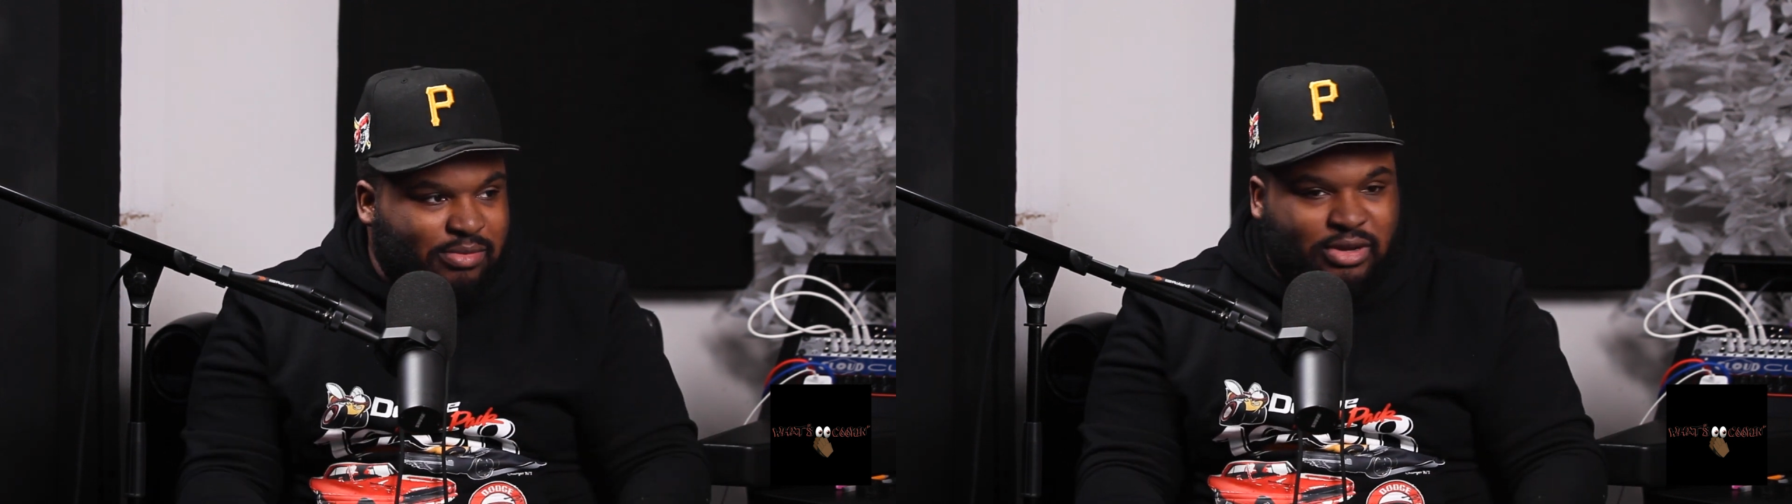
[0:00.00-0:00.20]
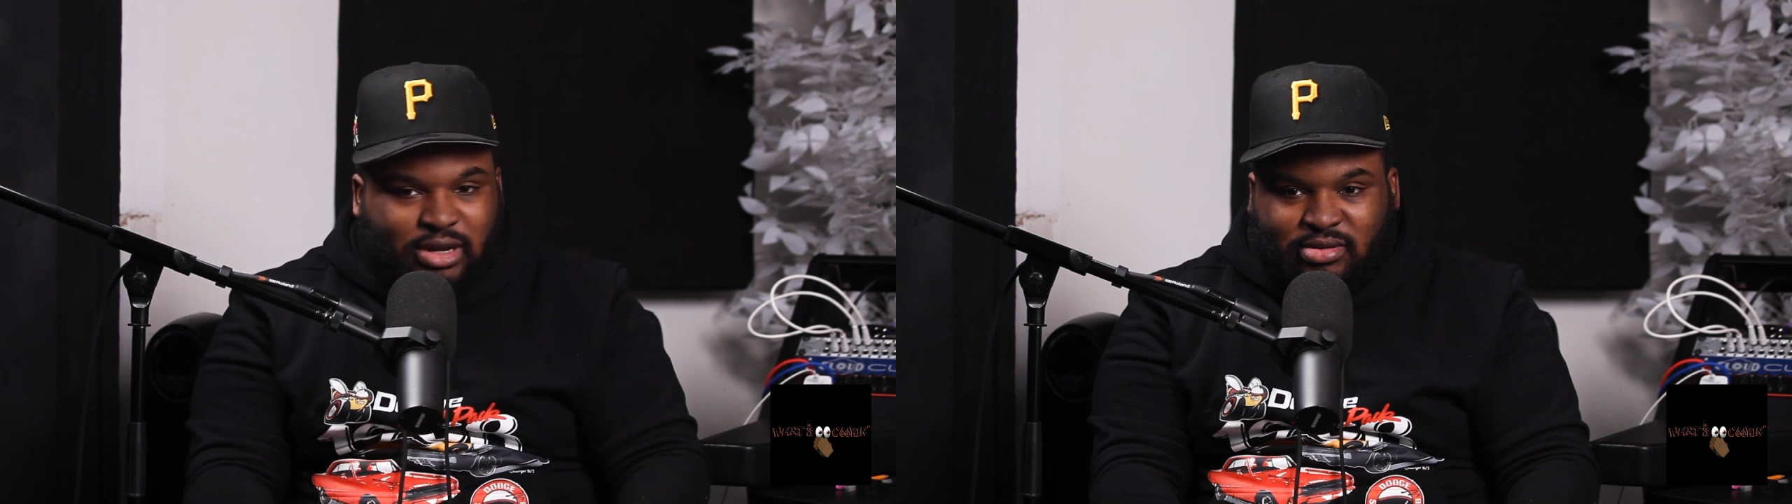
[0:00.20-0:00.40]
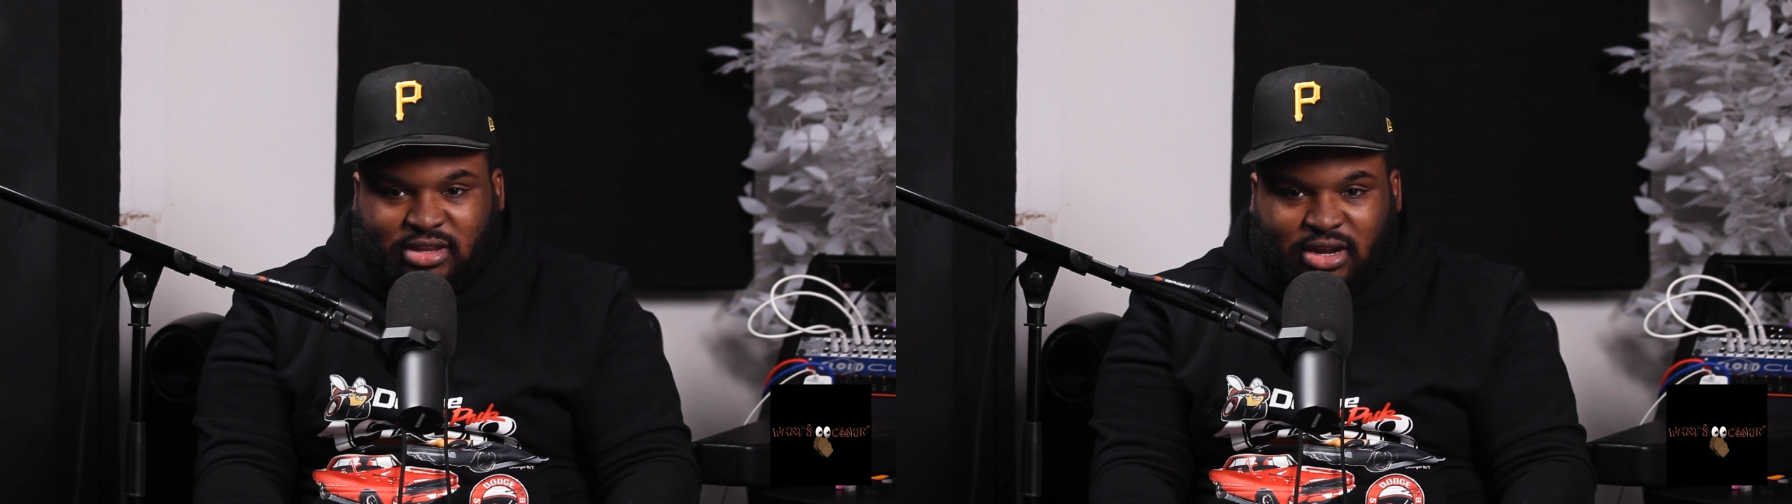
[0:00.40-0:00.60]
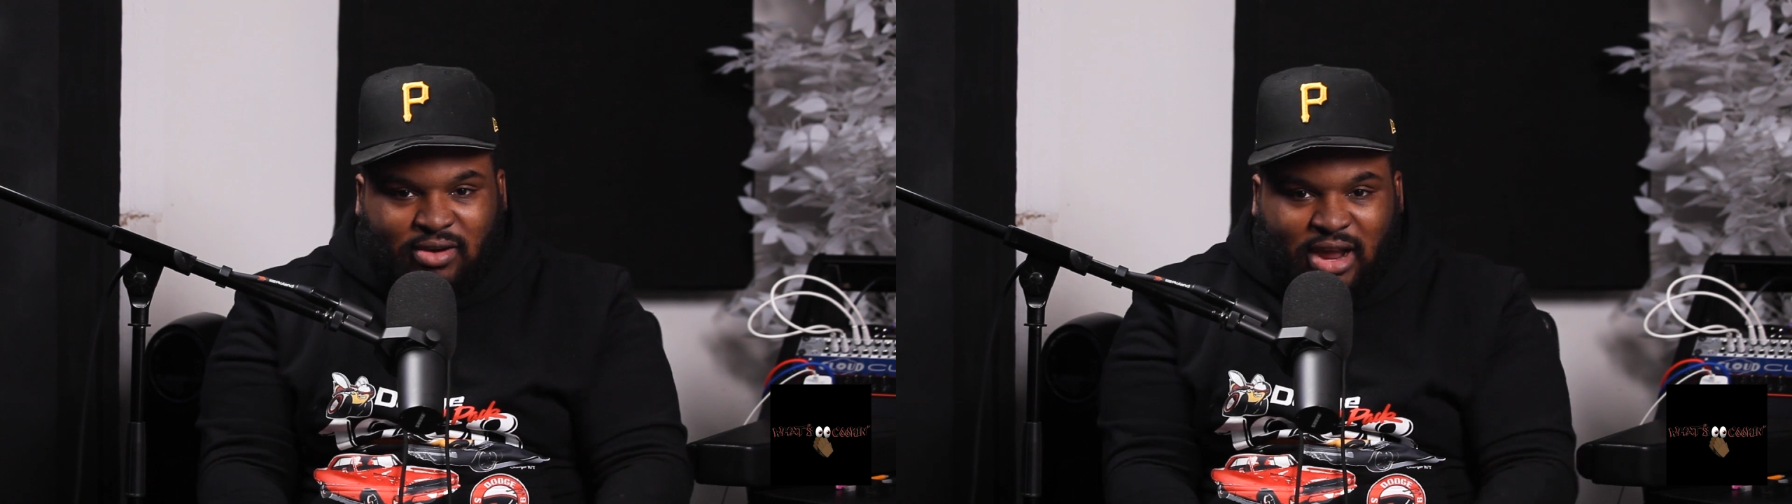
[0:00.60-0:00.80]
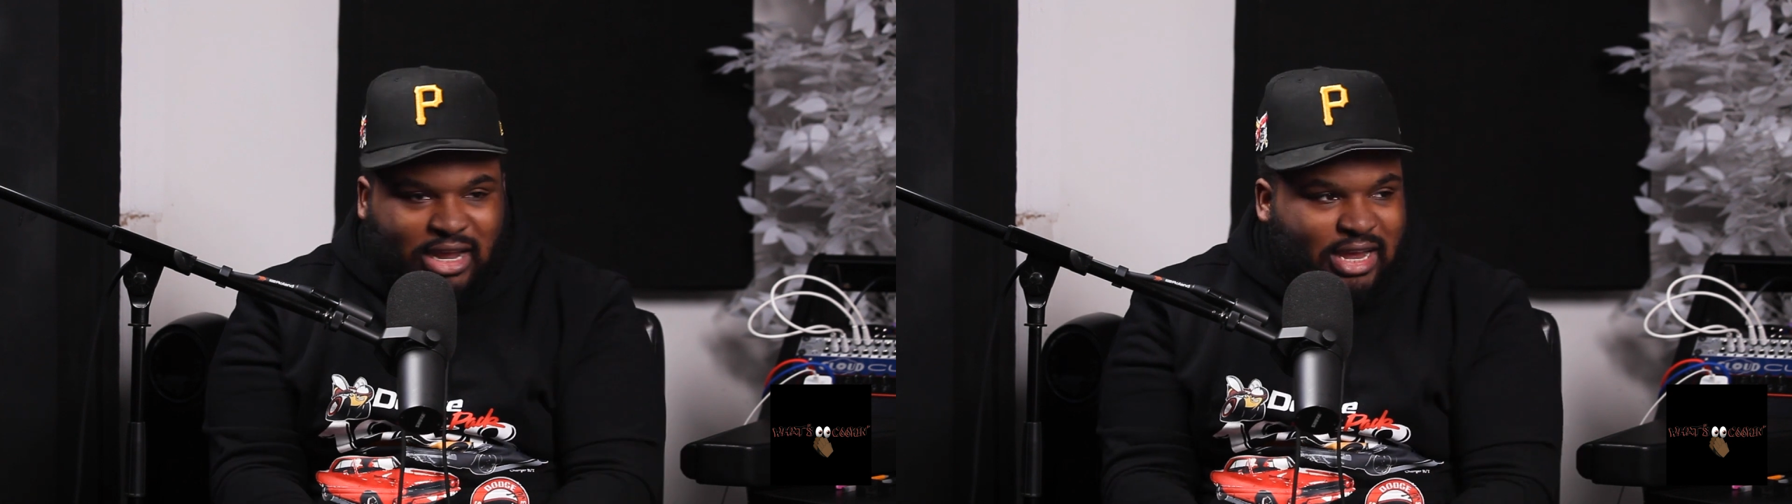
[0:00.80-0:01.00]
You get what I'm saying?
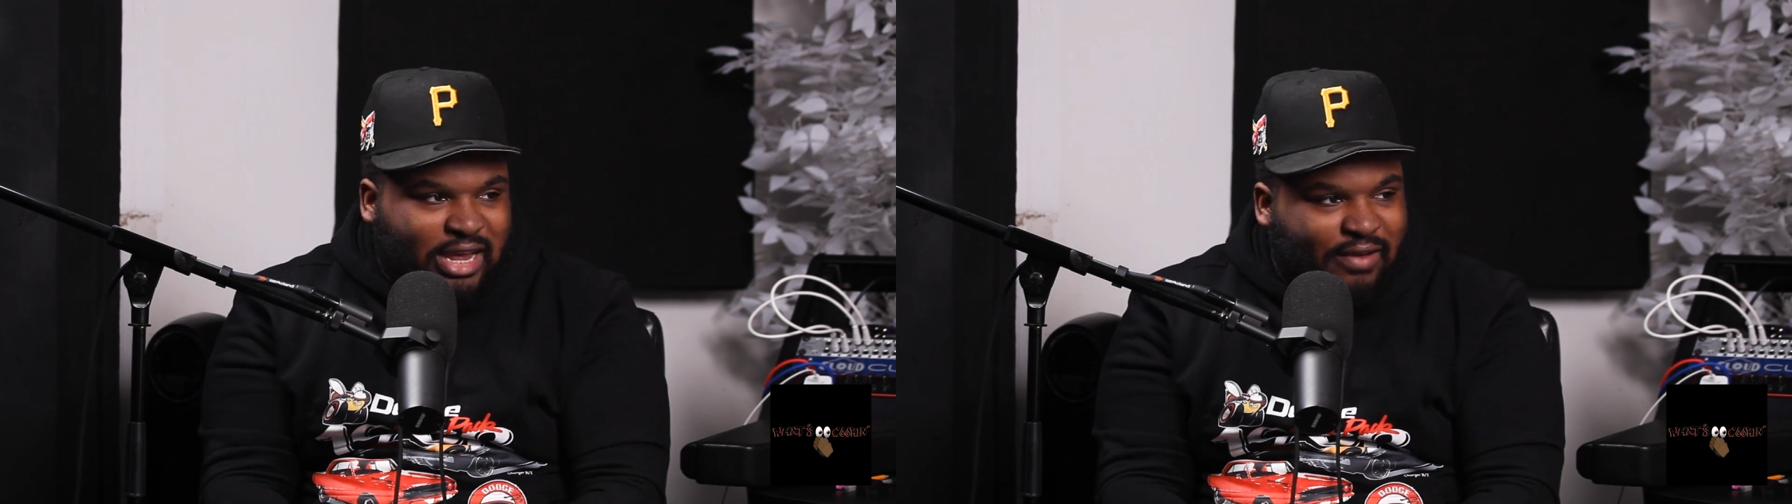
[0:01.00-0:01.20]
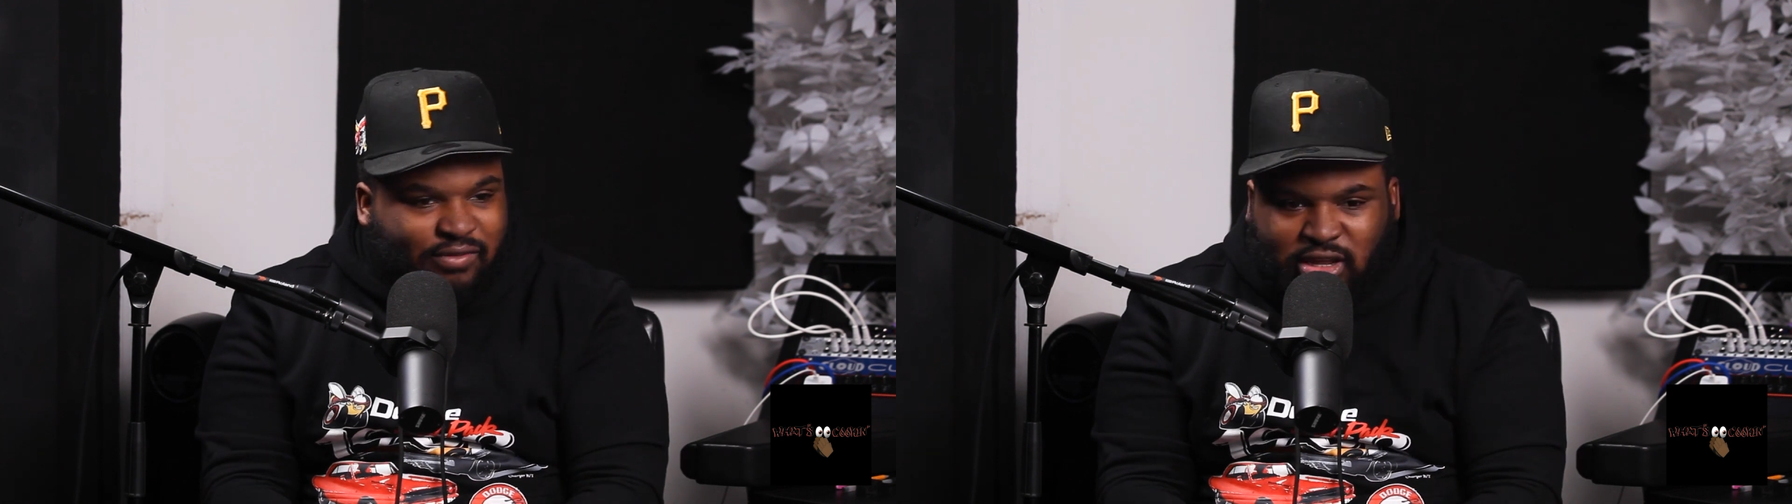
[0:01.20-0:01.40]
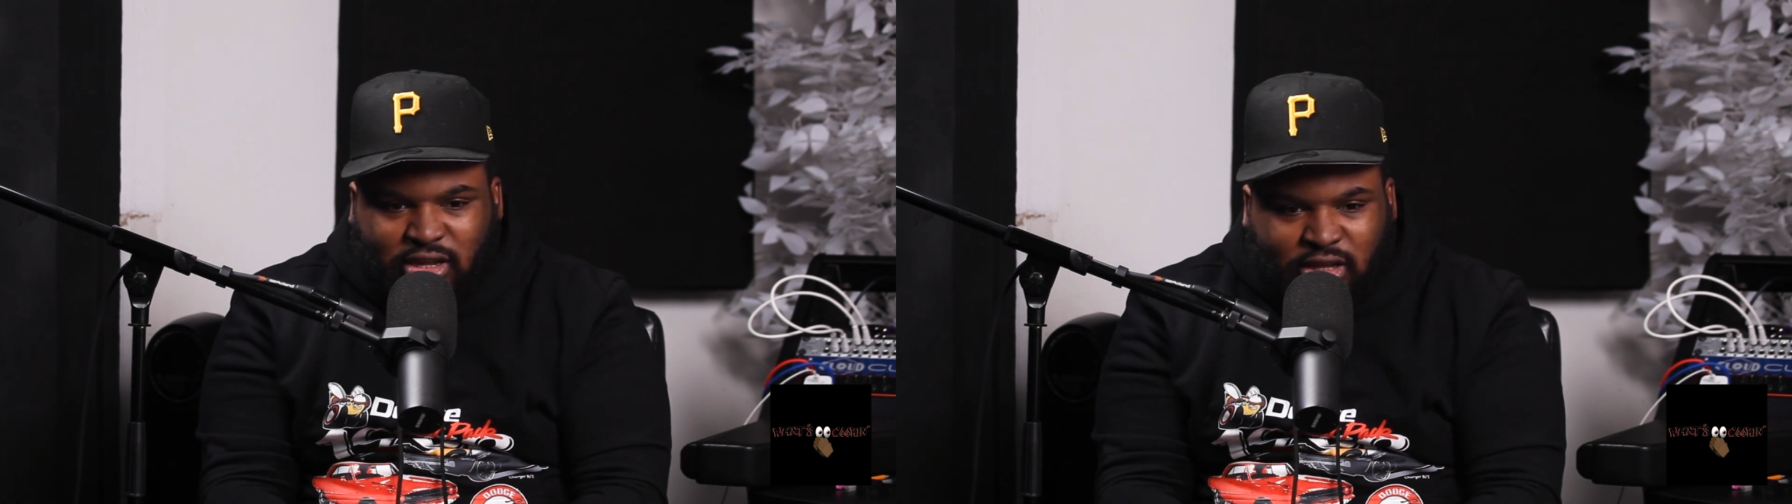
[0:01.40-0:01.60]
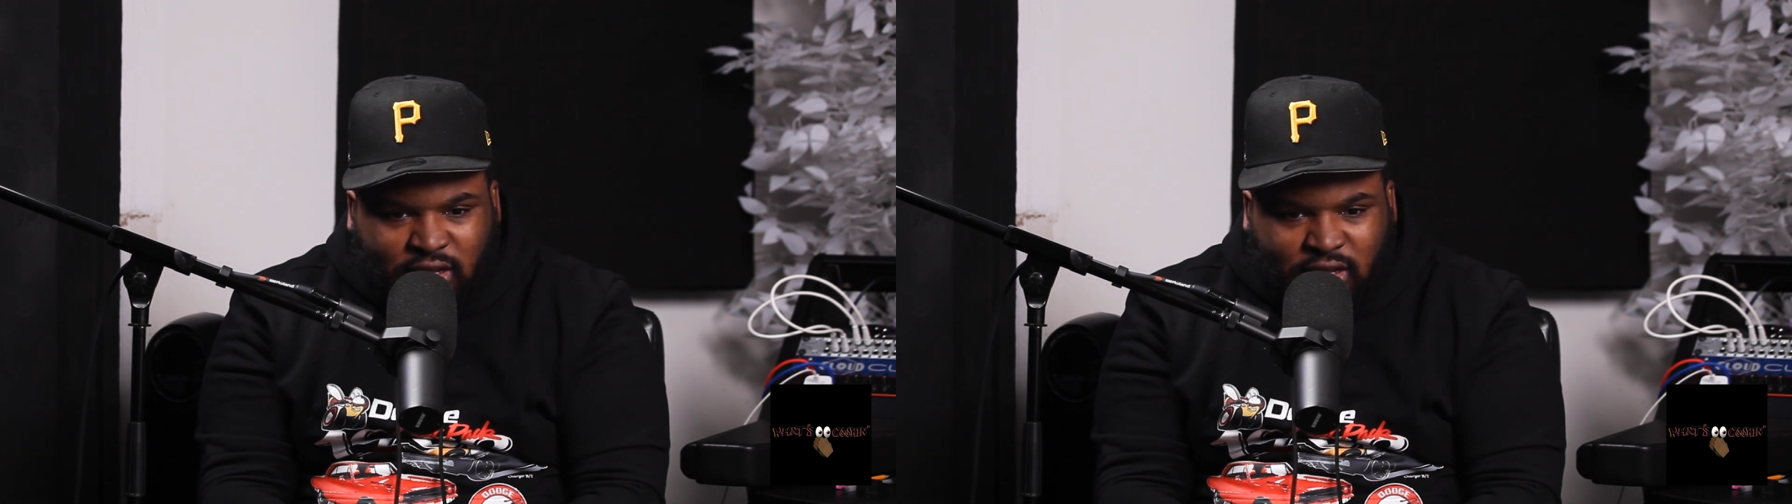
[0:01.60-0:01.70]
Rock ain't have to